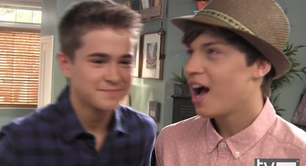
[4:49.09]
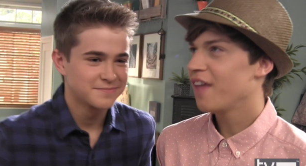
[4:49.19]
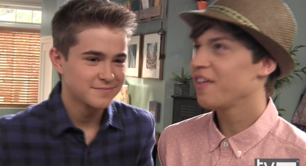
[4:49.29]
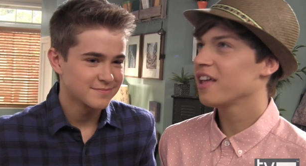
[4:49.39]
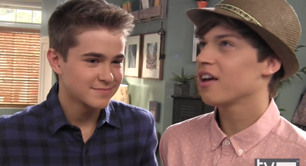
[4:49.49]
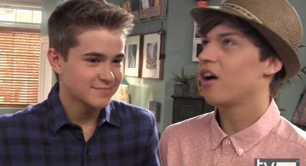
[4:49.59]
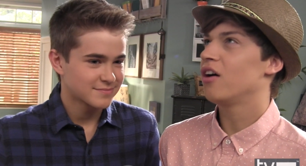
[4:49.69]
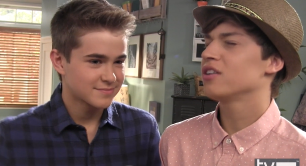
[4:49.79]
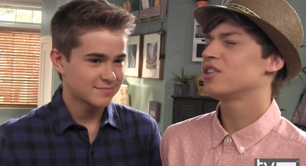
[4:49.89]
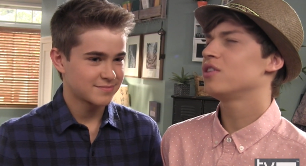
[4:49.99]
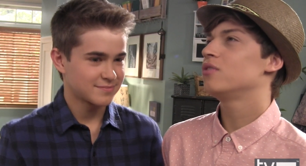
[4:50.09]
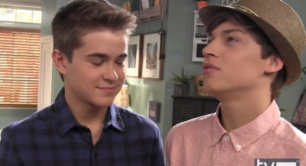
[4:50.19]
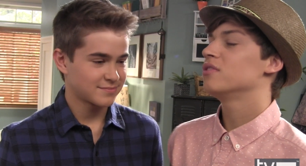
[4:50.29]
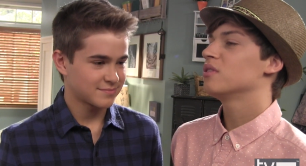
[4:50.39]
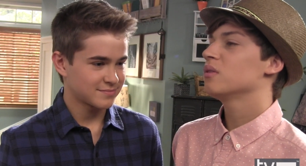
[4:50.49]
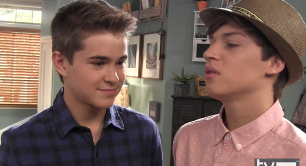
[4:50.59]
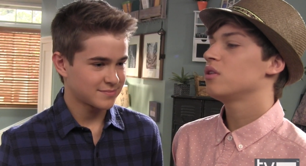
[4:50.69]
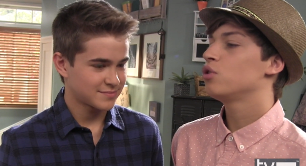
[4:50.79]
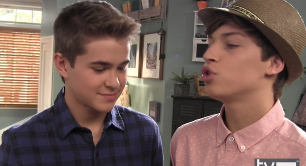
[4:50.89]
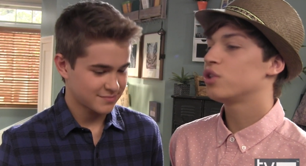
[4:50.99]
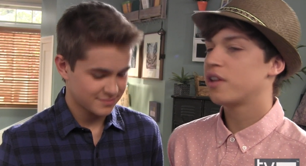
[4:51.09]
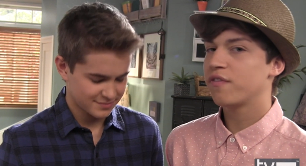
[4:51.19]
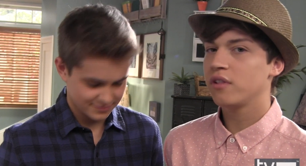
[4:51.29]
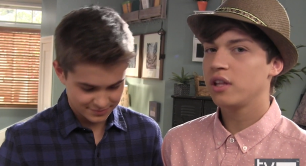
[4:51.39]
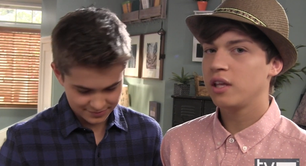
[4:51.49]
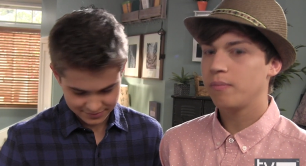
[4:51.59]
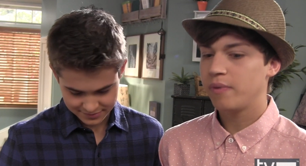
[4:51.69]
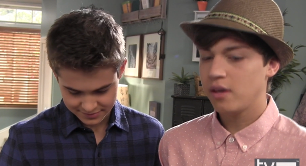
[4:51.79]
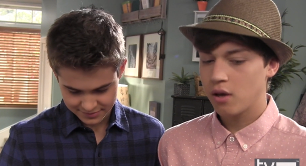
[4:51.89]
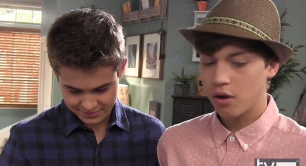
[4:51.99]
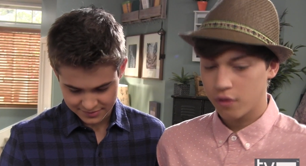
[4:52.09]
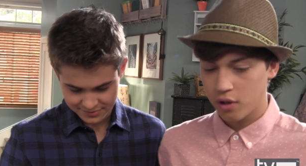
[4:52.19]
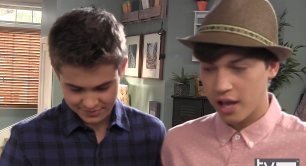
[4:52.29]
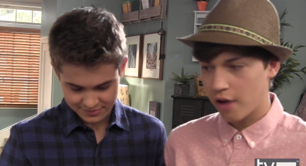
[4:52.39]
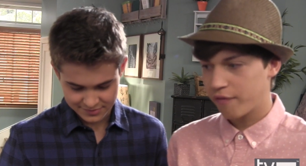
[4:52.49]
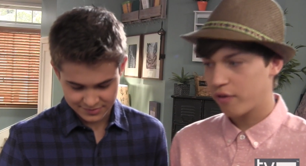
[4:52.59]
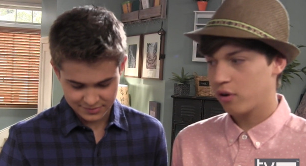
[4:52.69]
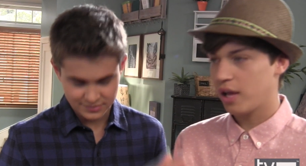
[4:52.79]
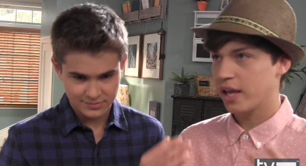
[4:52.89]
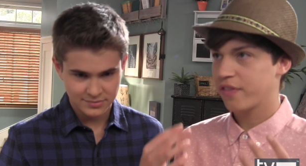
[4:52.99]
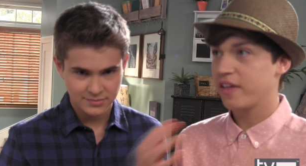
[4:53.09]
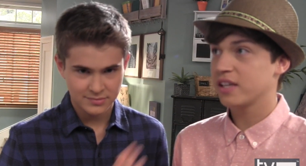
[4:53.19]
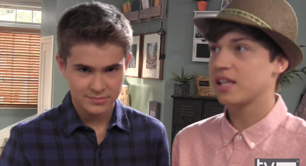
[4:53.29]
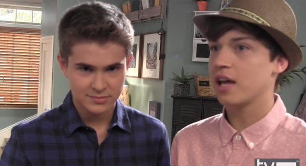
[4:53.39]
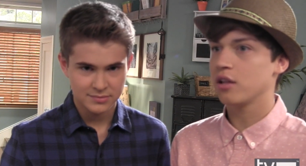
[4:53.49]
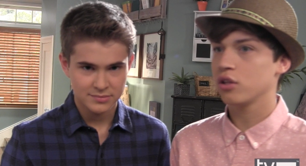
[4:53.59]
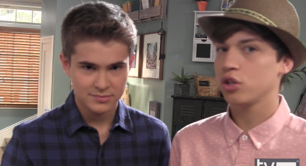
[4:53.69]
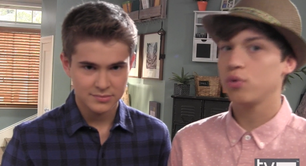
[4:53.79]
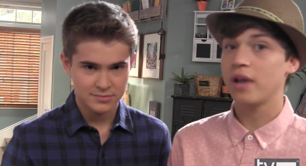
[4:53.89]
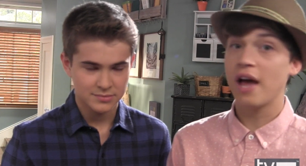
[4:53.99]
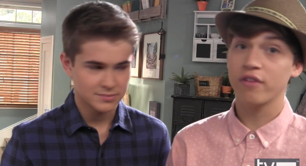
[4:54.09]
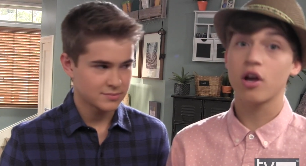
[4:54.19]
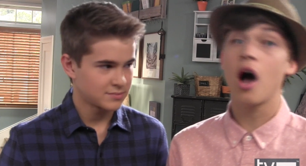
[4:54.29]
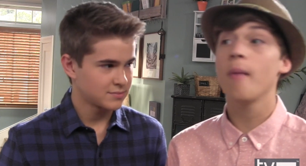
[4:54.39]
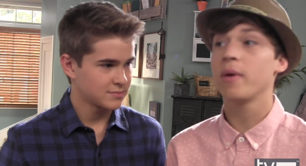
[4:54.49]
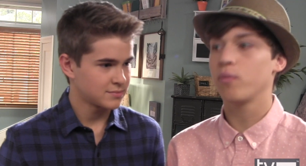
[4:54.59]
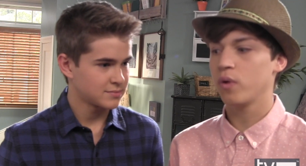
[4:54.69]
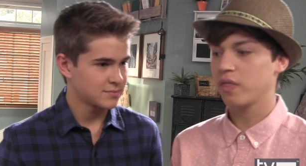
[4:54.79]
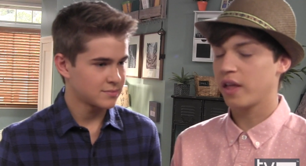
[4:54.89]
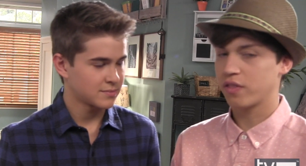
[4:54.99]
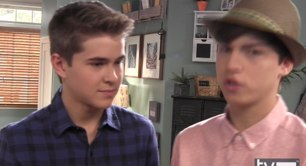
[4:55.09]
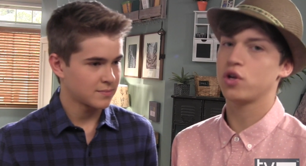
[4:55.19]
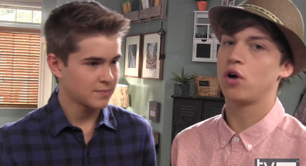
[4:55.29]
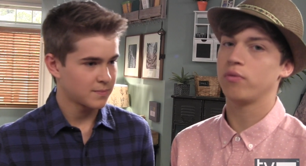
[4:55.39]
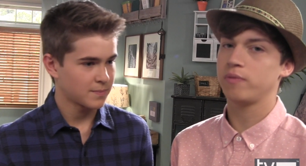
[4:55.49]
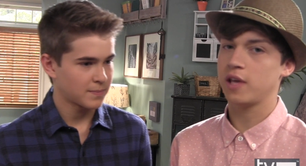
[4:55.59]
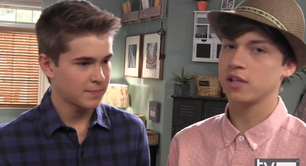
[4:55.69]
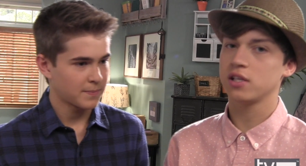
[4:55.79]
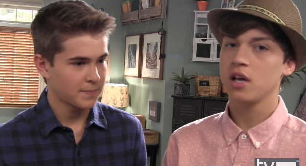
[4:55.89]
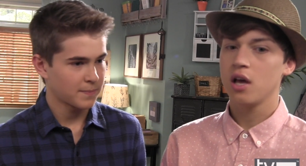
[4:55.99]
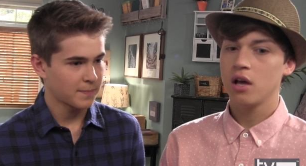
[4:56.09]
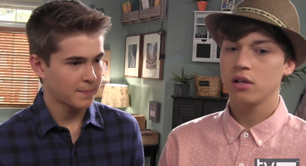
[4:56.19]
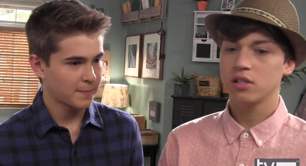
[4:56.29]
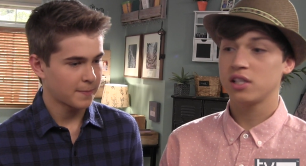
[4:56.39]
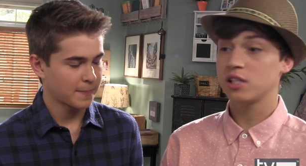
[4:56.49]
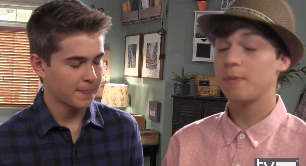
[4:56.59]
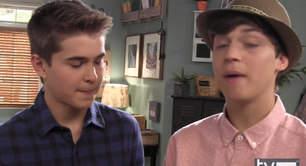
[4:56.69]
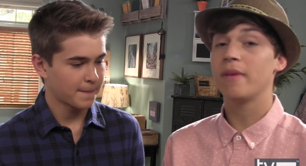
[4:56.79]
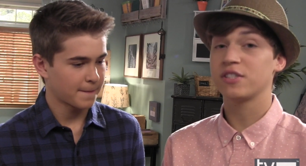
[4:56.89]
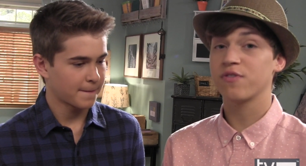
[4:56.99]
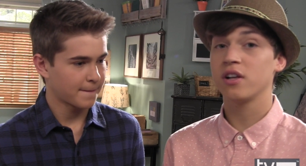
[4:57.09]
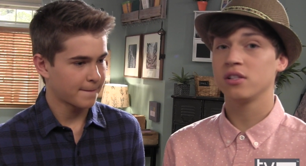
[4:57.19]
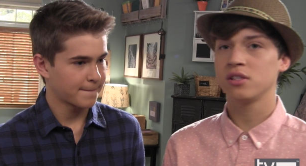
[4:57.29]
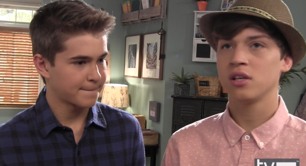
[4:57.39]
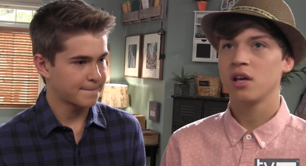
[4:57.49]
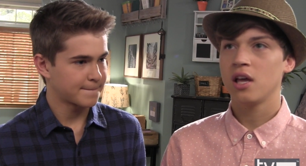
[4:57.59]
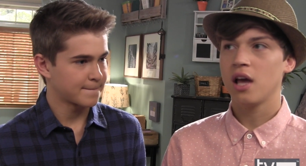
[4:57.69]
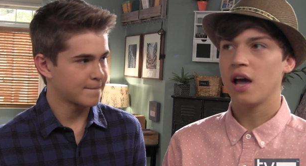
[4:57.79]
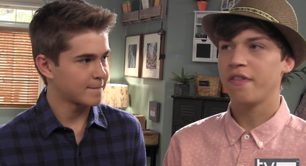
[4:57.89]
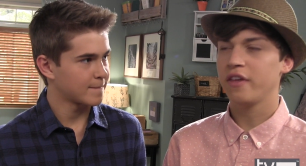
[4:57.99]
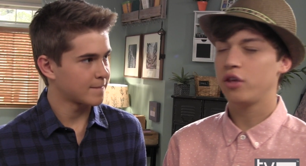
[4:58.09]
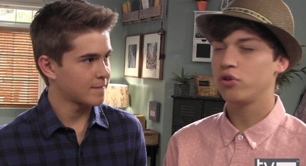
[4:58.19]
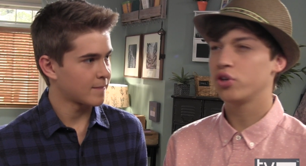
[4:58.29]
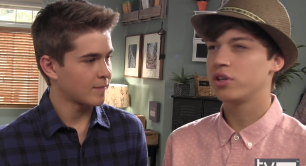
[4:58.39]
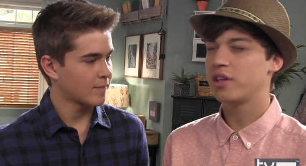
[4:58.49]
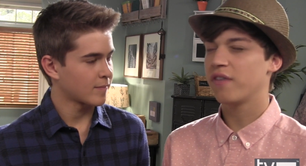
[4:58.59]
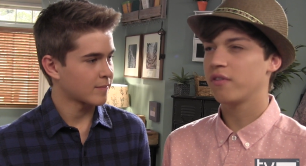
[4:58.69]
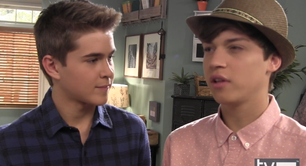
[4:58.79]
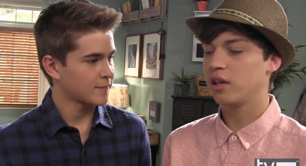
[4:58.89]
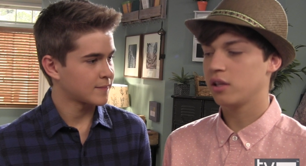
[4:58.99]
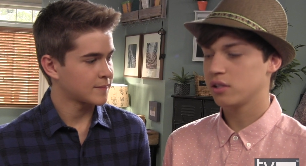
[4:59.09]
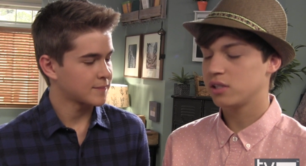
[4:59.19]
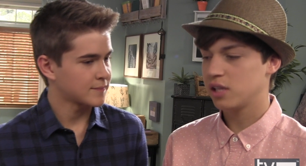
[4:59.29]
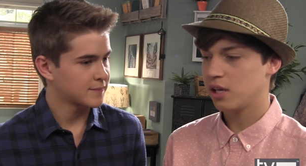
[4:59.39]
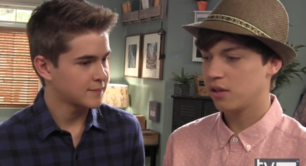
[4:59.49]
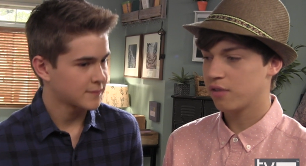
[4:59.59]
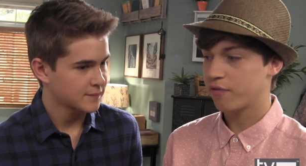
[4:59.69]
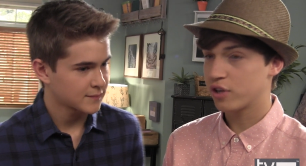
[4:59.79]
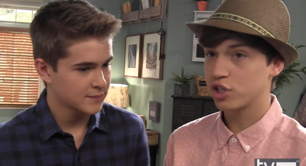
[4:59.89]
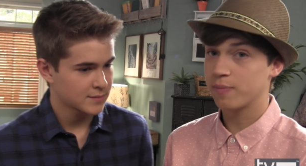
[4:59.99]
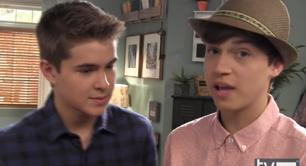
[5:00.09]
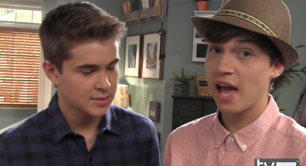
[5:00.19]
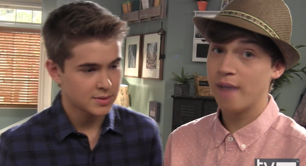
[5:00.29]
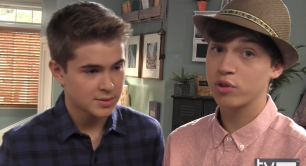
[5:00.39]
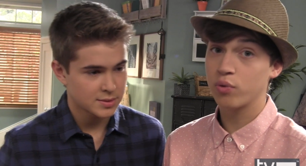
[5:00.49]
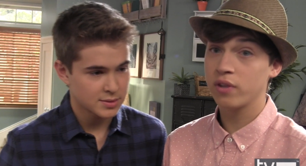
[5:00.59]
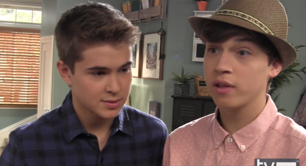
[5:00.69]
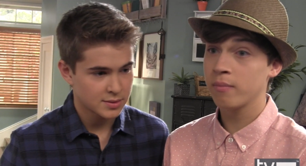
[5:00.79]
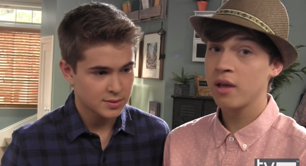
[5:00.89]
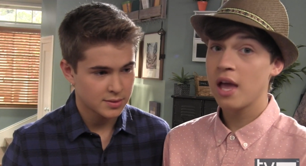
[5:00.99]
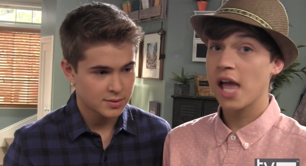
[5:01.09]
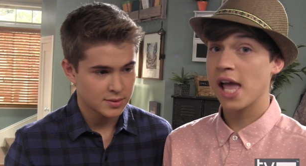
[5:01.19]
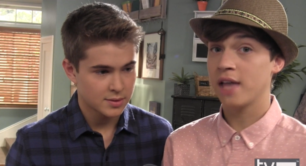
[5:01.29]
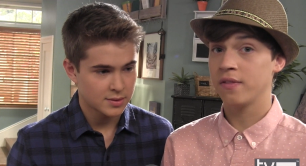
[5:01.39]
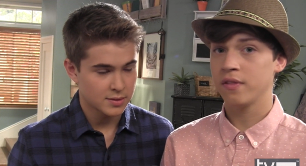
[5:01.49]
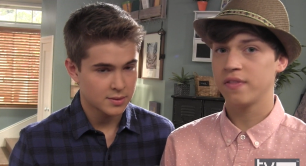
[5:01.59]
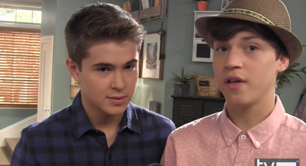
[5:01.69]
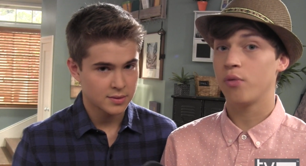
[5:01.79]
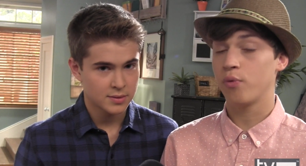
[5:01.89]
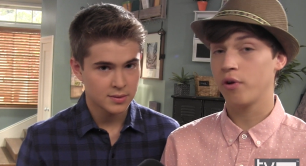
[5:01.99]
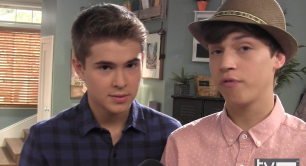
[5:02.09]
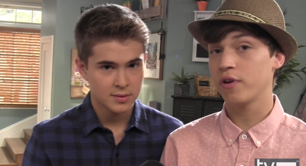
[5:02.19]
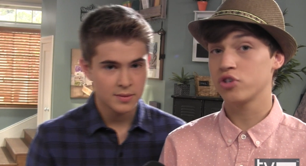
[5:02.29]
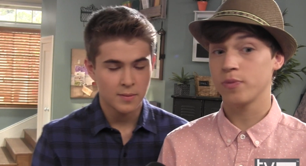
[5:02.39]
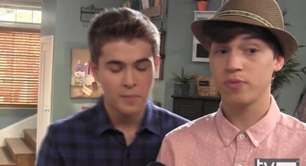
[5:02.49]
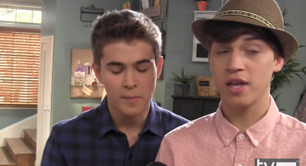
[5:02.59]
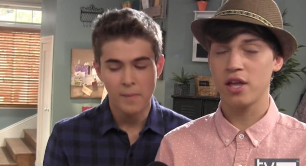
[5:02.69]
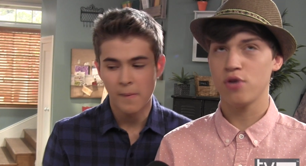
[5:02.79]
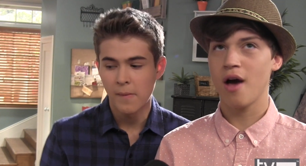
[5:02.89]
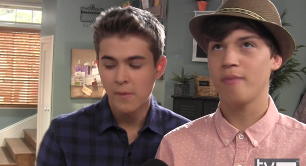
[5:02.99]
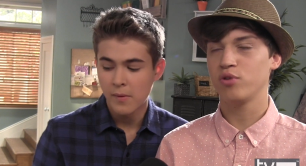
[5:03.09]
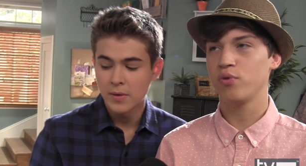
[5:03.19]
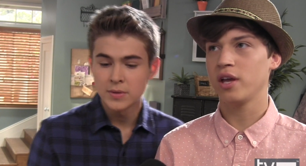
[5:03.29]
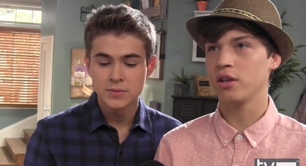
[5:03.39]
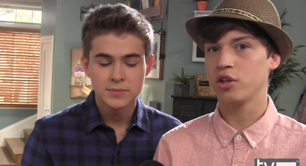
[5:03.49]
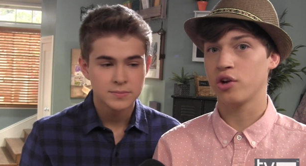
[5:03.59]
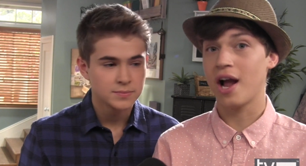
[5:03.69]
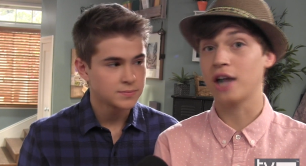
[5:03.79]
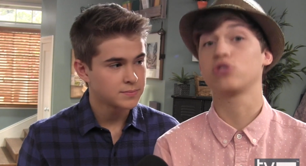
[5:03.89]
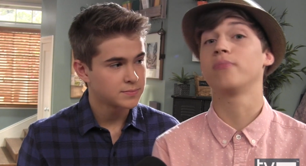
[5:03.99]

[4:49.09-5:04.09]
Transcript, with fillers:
Speaker 1: I think also you should definitely be on the lookout for like things that you would have in common with like the show because since it's about best friends. I think you should definitely see the friendship they have between them and the, the real friendship that you have between your actual